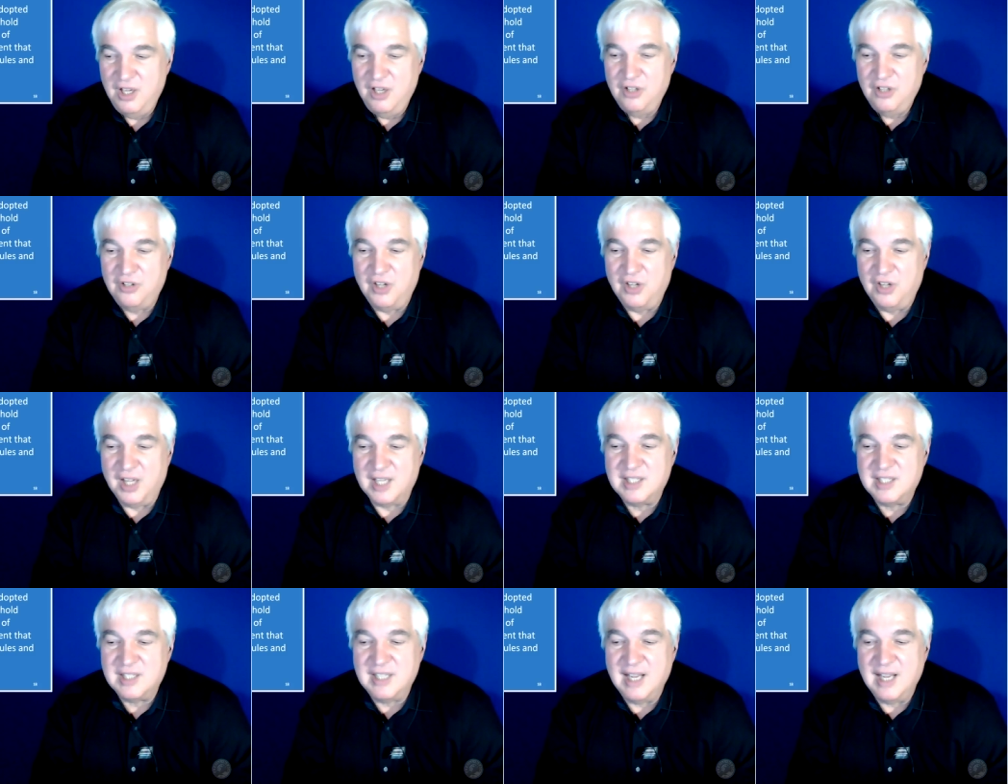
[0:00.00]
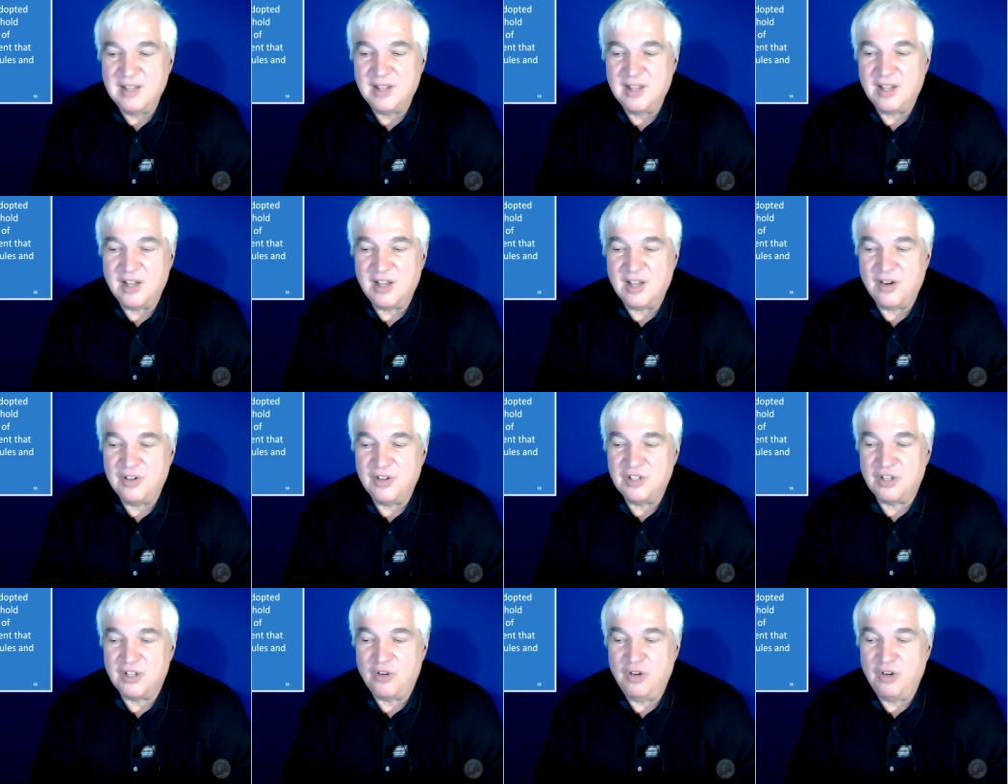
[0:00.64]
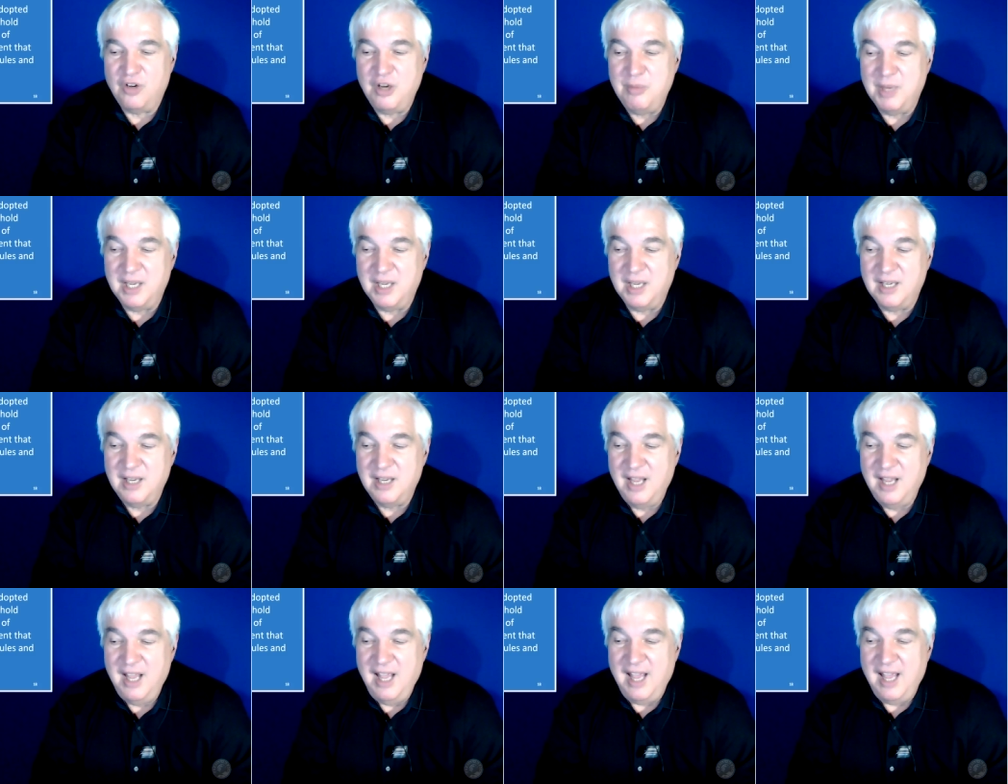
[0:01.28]
to the extent that there is agreement
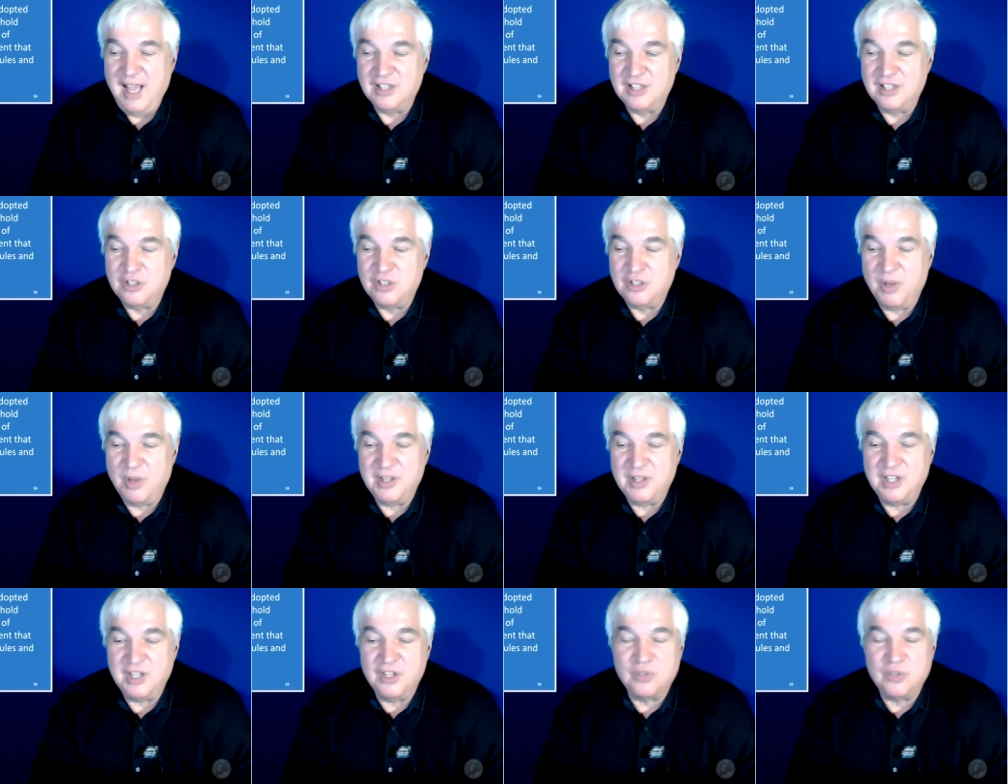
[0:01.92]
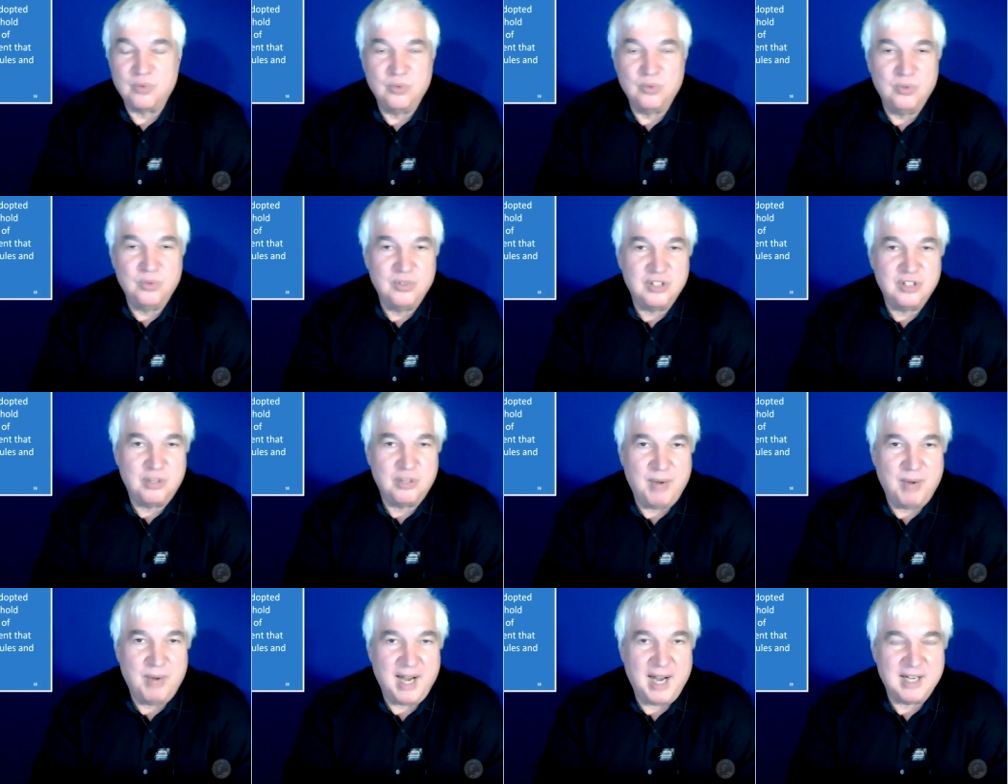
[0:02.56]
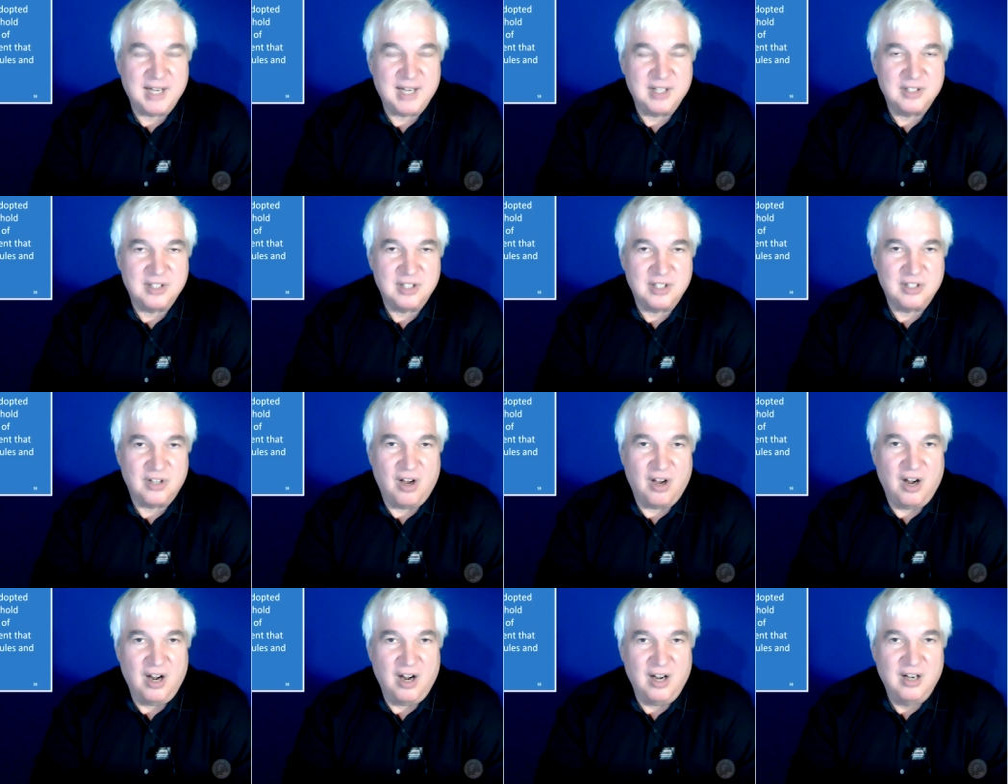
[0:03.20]
as to what these rules and practices
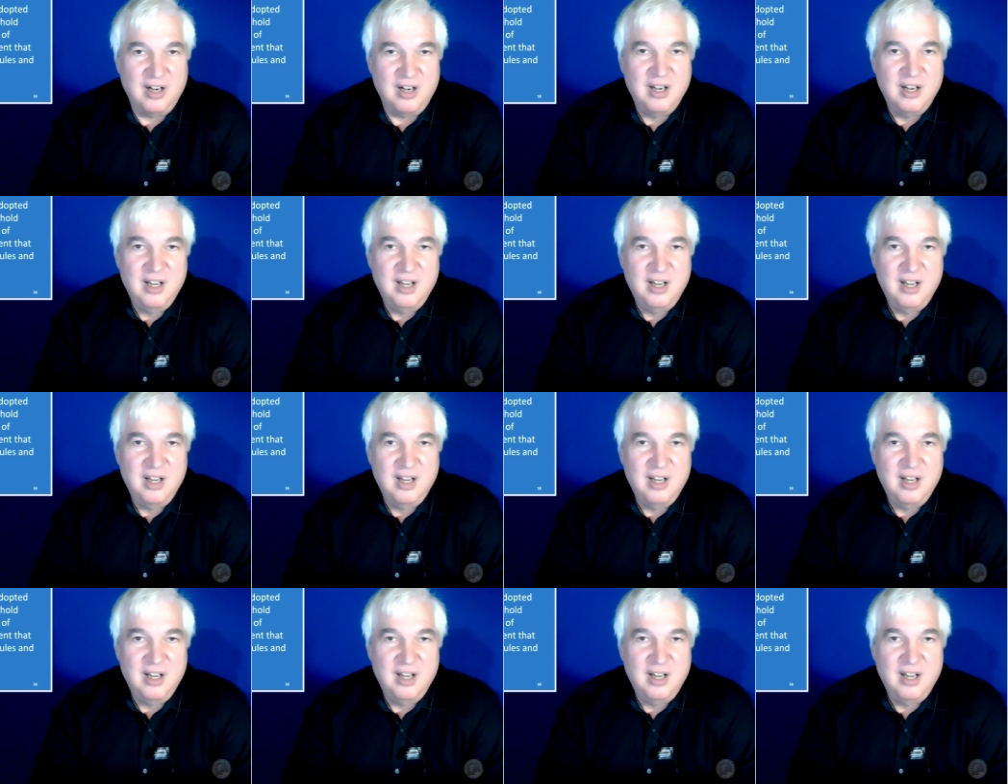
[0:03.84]
are.